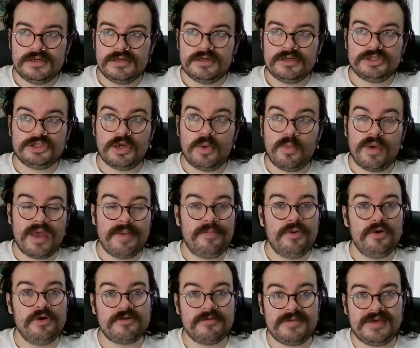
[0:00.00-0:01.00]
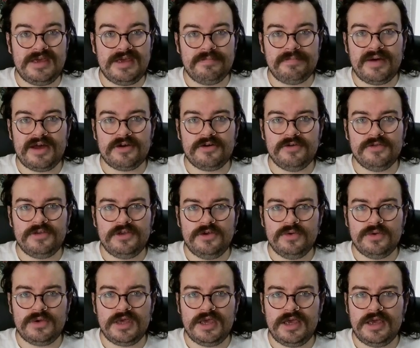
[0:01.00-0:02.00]
some way to put some heat back on the
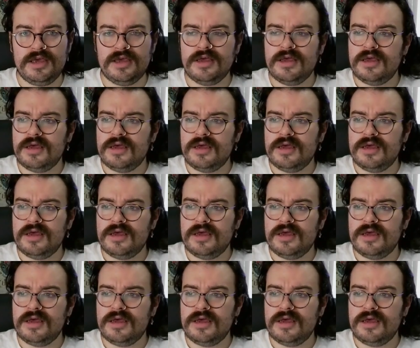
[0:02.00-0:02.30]
UK,